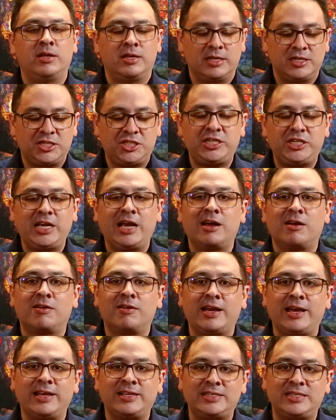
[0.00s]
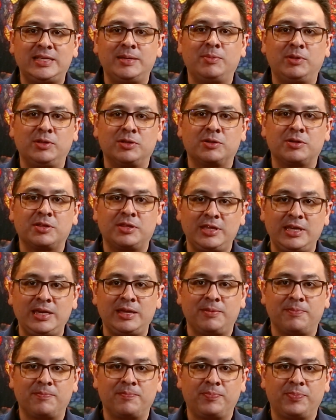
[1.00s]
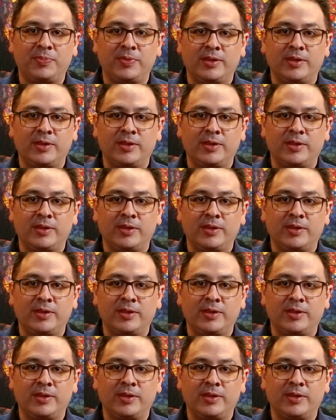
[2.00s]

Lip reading: share a similar theme.